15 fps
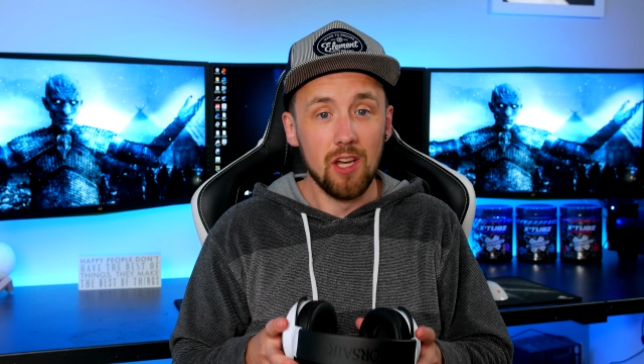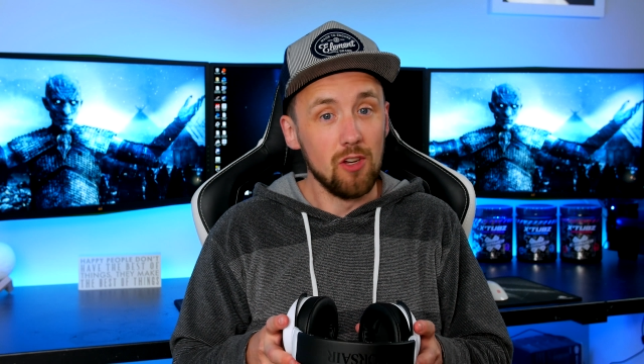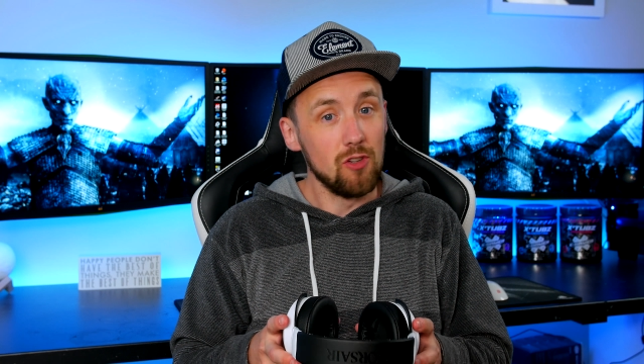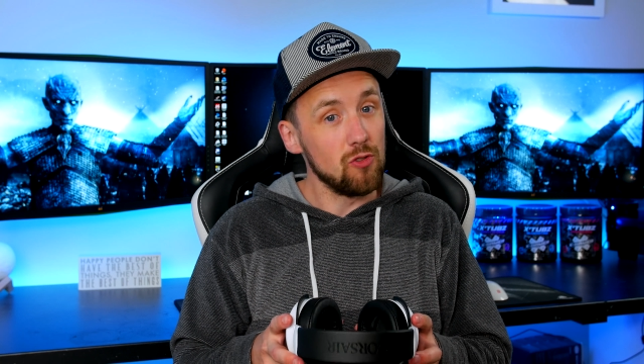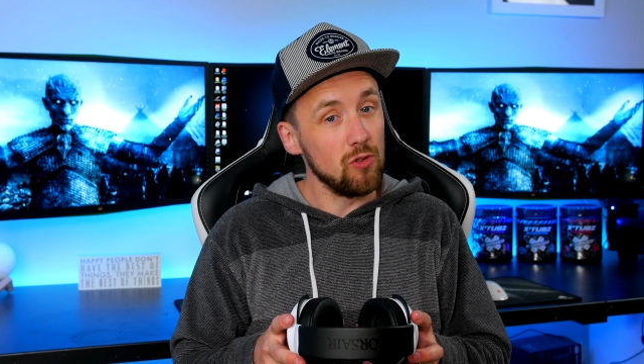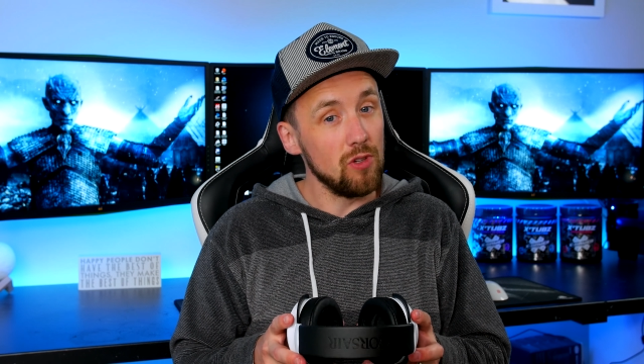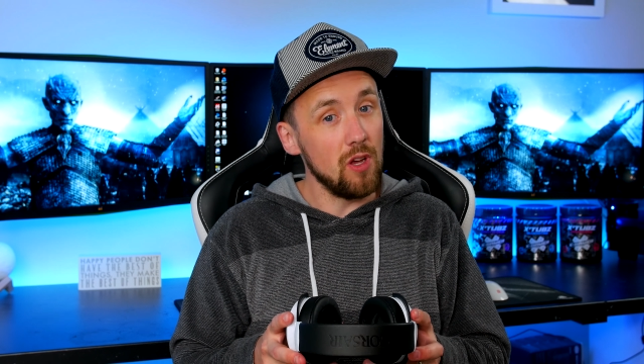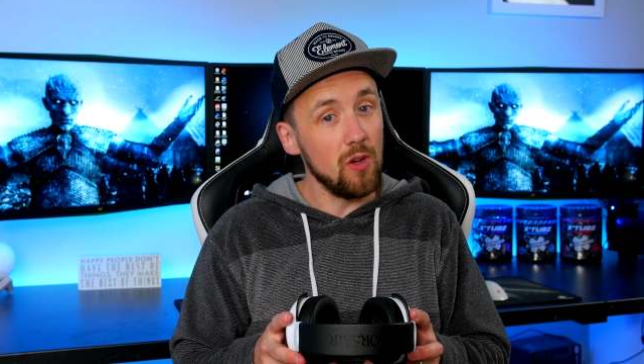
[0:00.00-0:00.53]

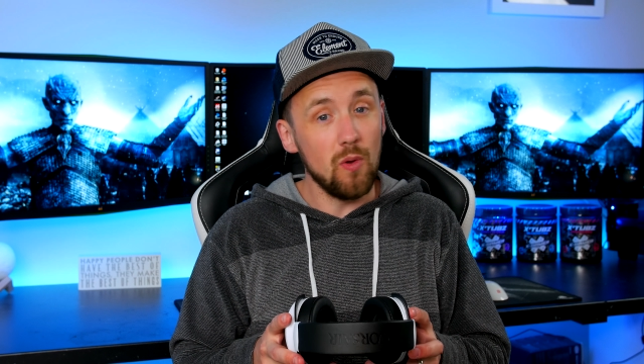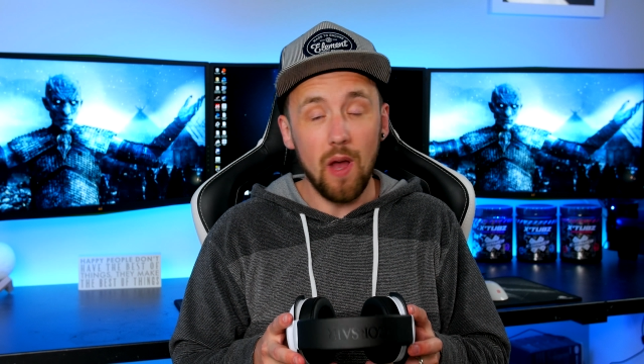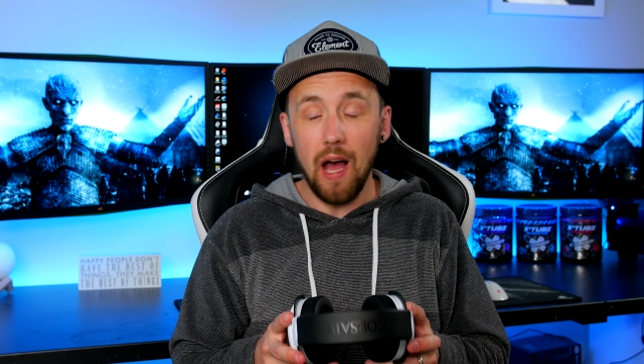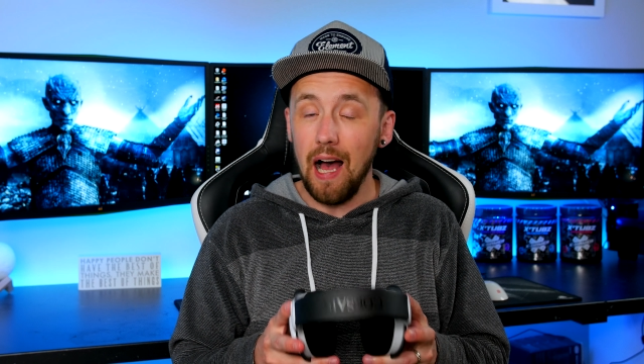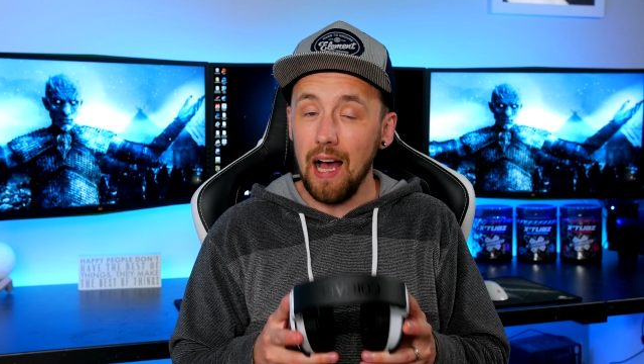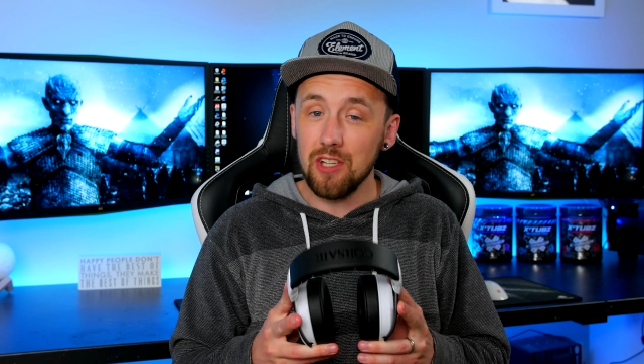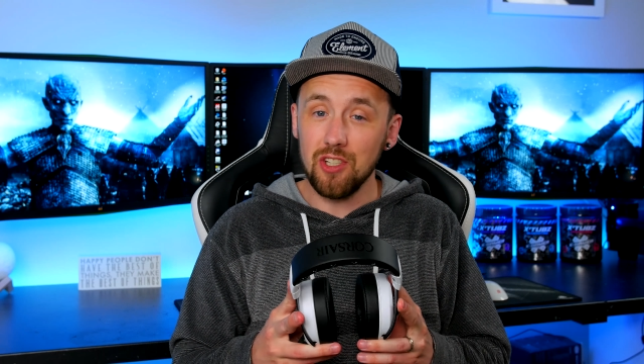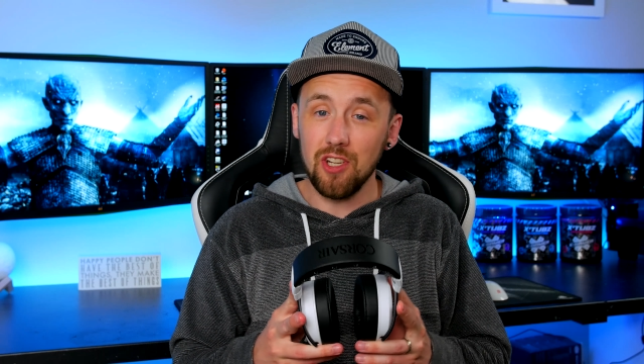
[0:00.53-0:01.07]
So now,
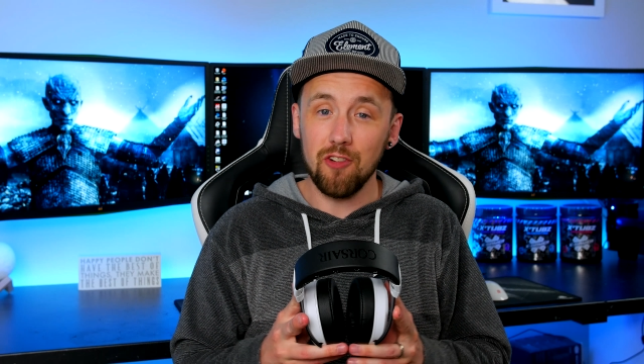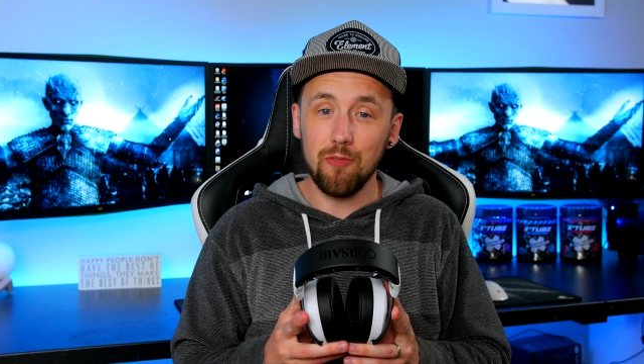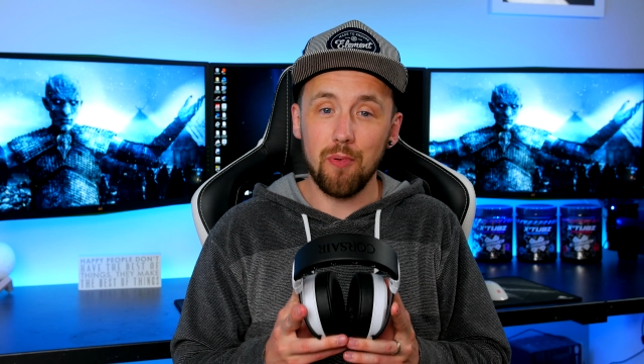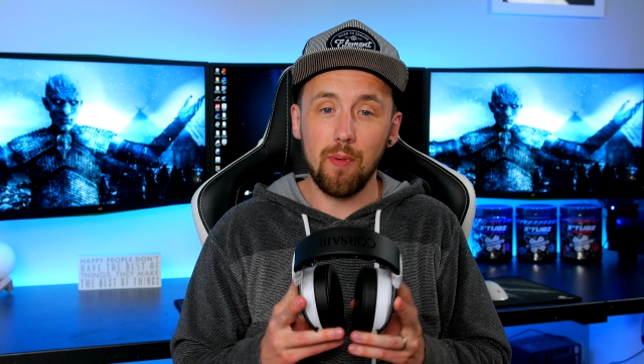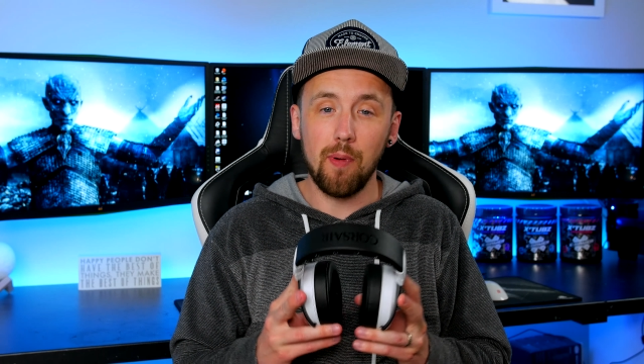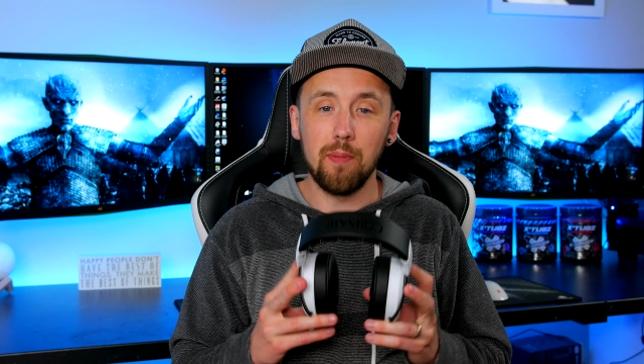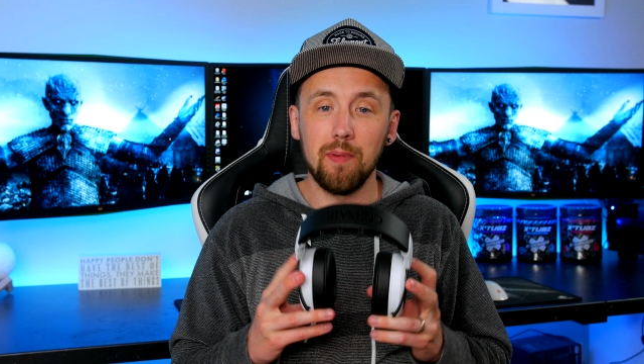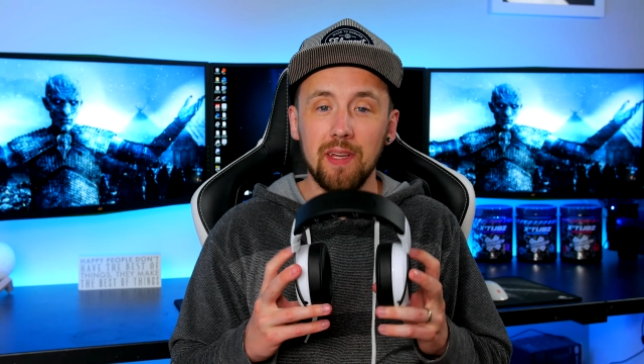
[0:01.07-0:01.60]
as you have
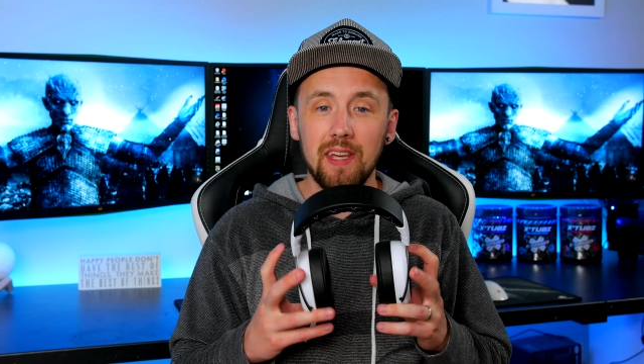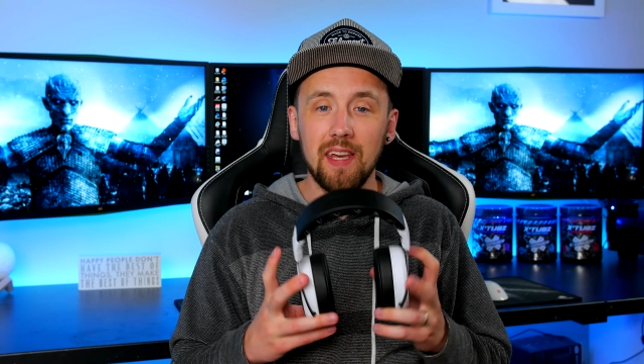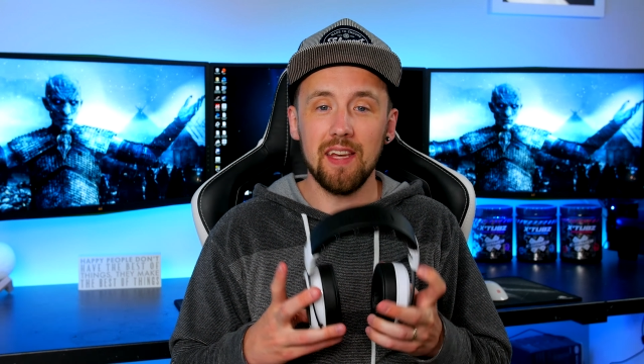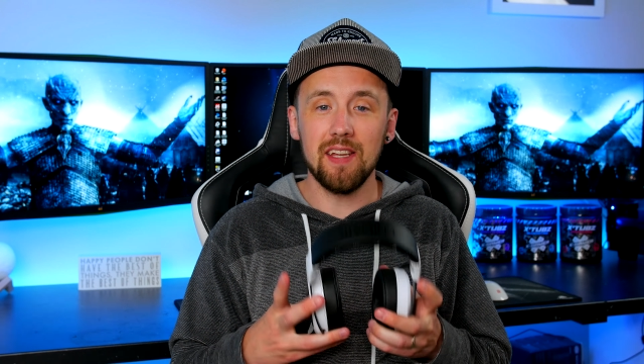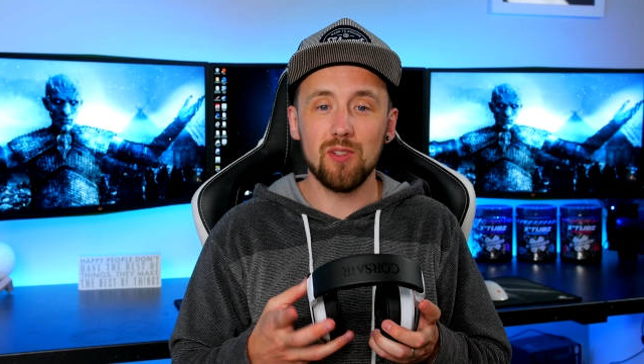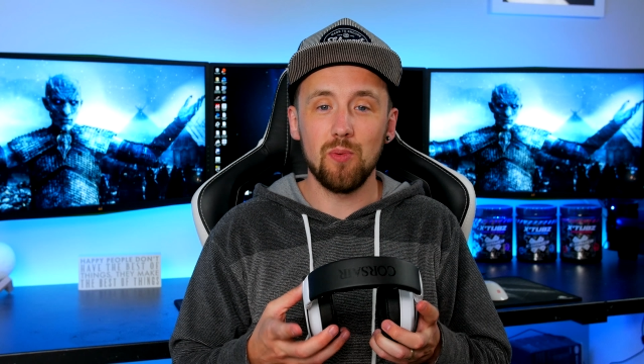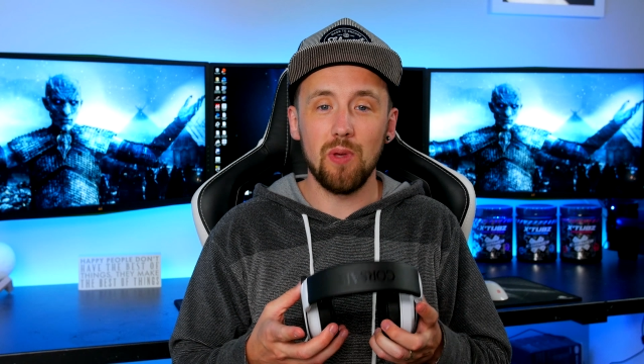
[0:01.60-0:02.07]
probably guessed,